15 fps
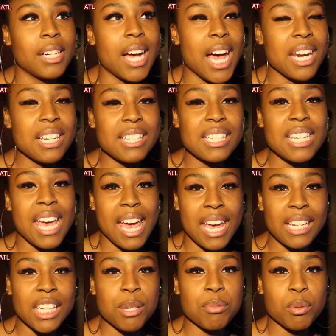honestly,
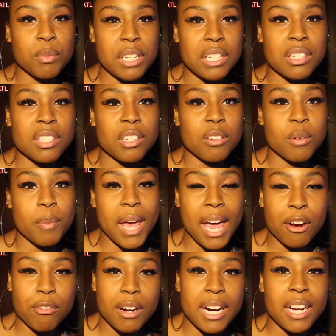ad-libs would be considered
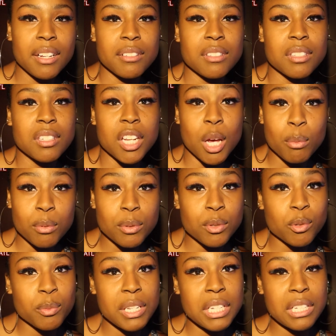backgrounds,
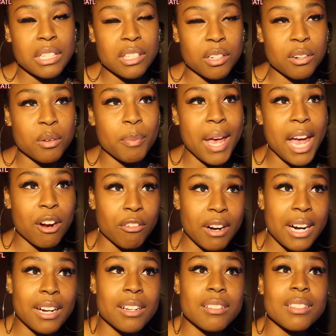doubles would be considered
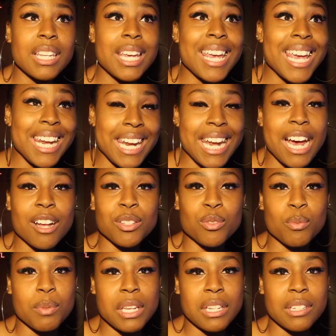backgrounds, in and outs
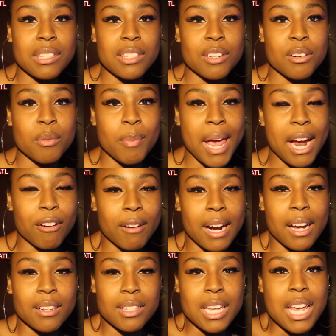would be considered
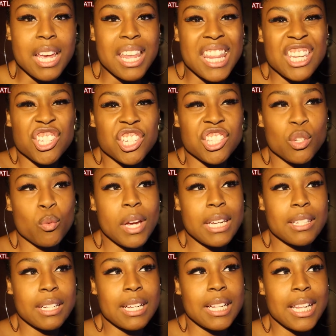backgrounds. It's just a
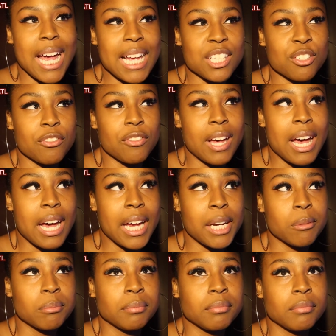way to
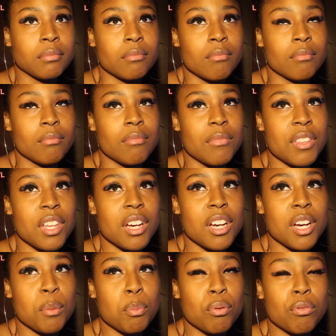classify
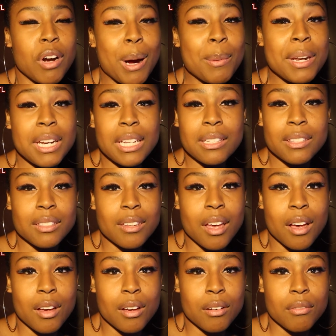the prominence
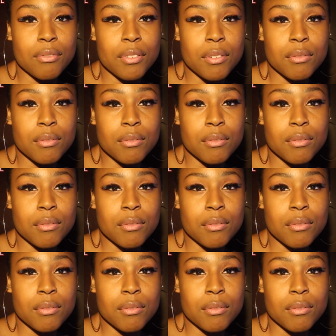of